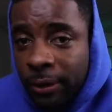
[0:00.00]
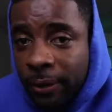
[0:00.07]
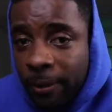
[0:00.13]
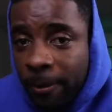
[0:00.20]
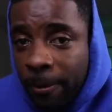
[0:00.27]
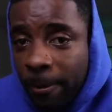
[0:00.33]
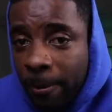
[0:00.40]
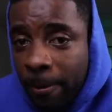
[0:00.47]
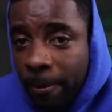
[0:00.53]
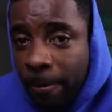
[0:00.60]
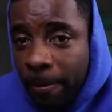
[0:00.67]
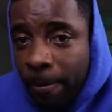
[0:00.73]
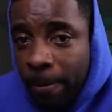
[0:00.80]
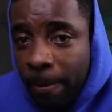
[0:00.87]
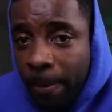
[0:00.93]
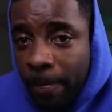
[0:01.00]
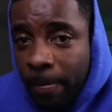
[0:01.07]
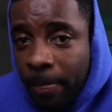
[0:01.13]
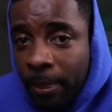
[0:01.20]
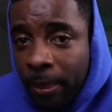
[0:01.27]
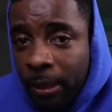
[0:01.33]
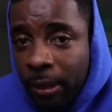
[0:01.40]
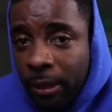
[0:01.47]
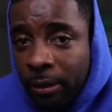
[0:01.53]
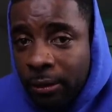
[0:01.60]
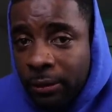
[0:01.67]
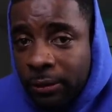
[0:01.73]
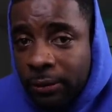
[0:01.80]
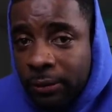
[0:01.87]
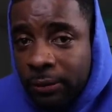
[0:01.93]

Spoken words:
(no one is talking)